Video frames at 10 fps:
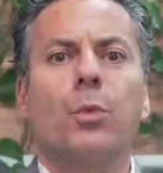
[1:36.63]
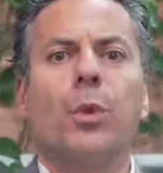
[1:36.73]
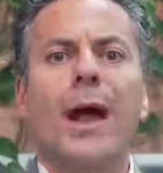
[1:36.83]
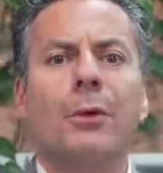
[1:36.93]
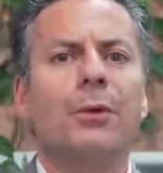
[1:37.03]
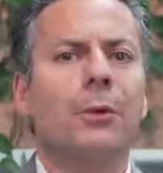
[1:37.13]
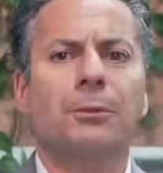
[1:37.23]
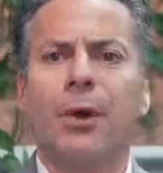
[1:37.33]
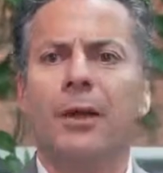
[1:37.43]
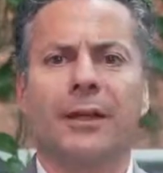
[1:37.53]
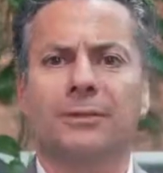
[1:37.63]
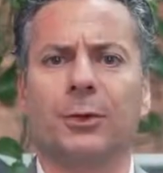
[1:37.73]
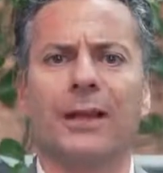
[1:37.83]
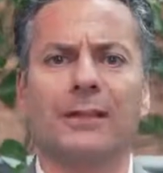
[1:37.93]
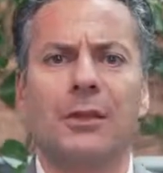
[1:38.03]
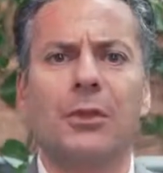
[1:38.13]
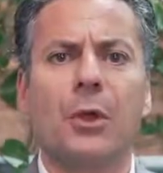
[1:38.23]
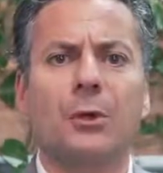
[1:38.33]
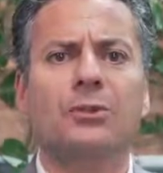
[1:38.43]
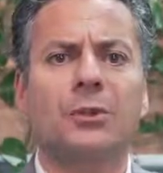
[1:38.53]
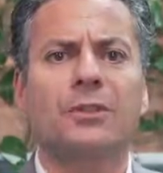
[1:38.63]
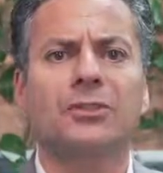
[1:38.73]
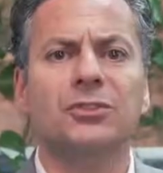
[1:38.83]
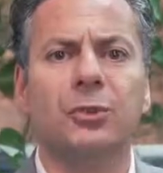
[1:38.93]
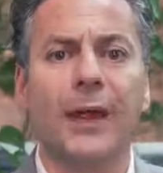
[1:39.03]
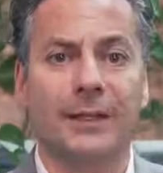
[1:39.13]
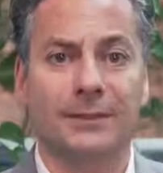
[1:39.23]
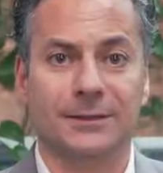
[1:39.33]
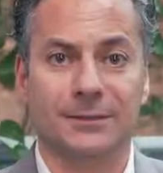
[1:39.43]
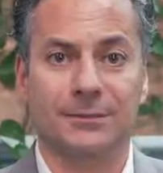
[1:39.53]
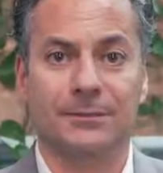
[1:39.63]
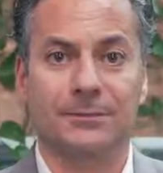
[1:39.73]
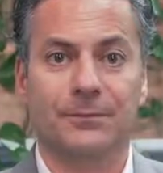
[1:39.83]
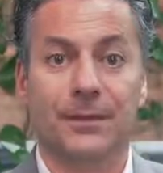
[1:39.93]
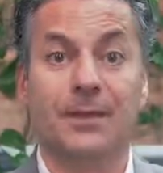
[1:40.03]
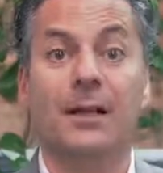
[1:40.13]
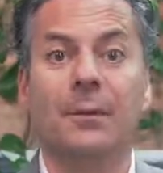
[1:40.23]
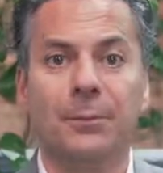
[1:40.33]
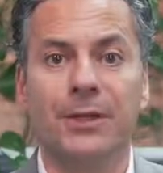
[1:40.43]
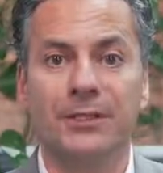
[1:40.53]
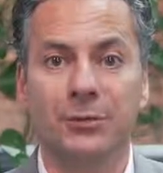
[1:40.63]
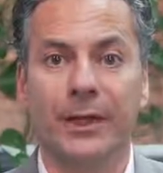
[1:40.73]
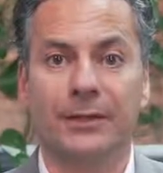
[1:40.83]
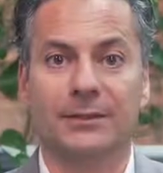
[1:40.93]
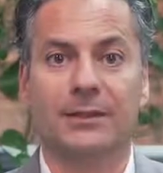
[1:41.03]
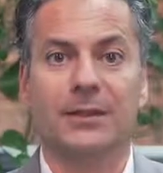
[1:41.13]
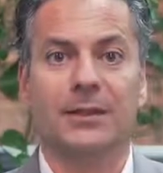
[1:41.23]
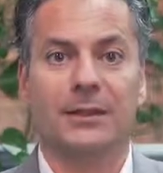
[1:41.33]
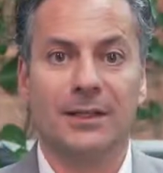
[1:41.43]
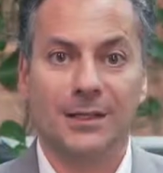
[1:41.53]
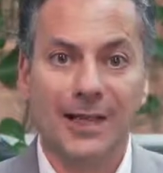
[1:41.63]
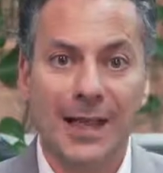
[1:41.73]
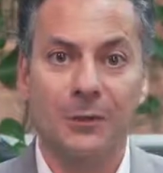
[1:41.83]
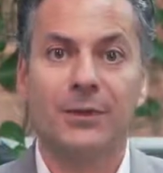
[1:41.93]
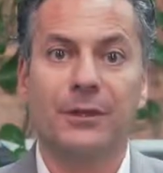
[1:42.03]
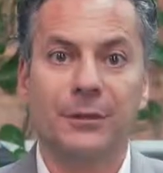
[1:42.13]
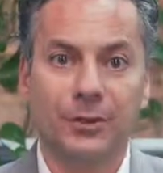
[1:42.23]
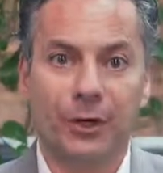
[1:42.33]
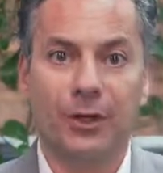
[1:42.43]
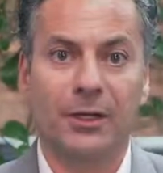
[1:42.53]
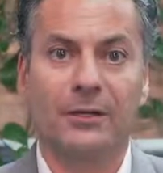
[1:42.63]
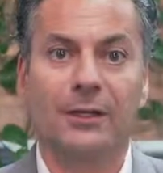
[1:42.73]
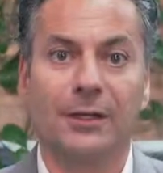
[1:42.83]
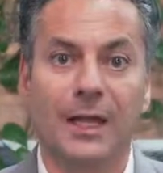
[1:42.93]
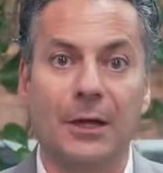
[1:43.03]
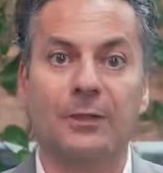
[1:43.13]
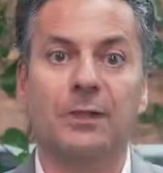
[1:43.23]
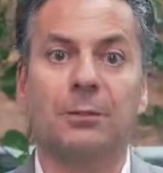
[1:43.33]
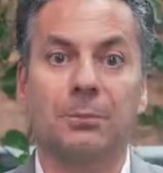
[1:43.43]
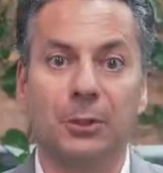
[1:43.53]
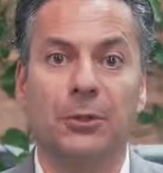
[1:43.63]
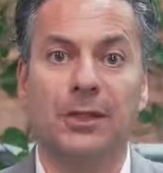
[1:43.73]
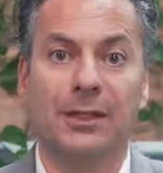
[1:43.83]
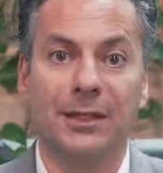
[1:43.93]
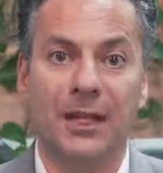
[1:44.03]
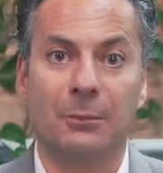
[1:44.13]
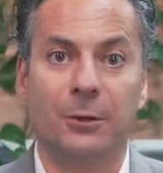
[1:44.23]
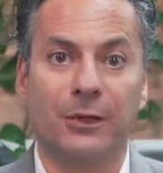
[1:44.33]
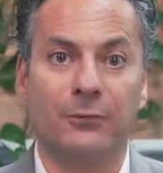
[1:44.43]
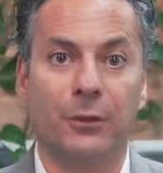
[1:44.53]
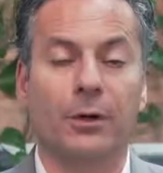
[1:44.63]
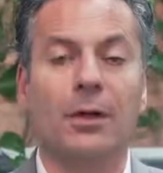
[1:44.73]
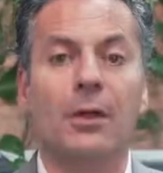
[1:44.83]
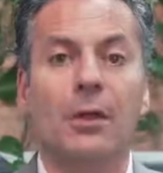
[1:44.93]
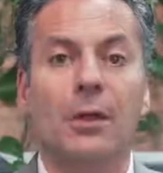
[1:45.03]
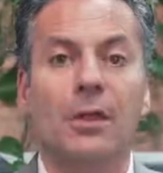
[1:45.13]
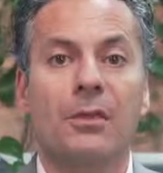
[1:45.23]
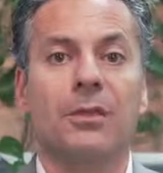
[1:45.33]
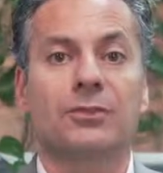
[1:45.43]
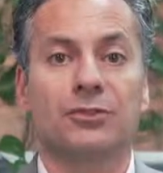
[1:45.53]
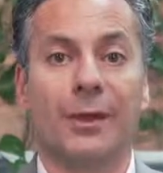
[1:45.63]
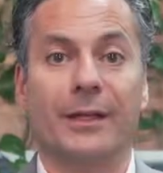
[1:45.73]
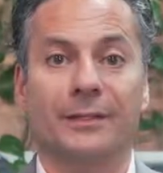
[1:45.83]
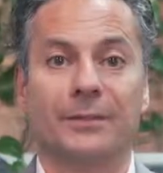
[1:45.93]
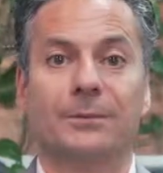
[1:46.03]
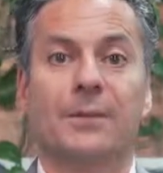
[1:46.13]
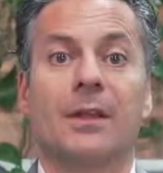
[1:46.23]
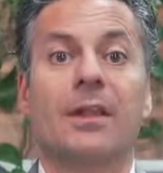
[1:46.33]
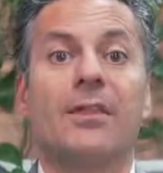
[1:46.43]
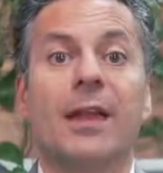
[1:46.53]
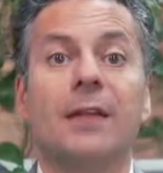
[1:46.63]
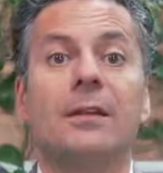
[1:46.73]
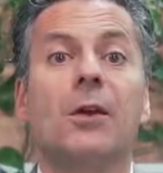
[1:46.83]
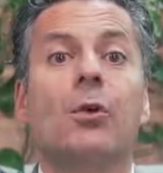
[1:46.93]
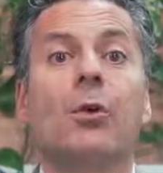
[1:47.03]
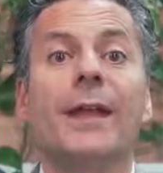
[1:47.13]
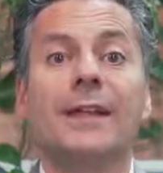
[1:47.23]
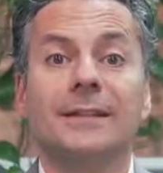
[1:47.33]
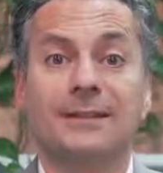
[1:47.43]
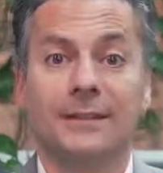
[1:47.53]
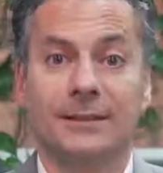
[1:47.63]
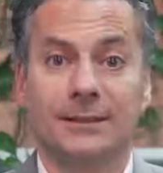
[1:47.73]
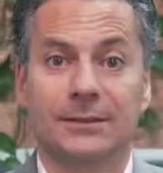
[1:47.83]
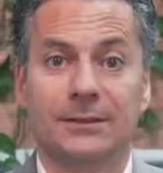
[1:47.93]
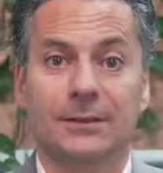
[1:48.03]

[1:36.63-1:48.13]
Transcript: How are their products, right? Those are the strengths, company strengths. The account that you're targeting, the account that you're building an account plan for, the strengths. Then weaknesses.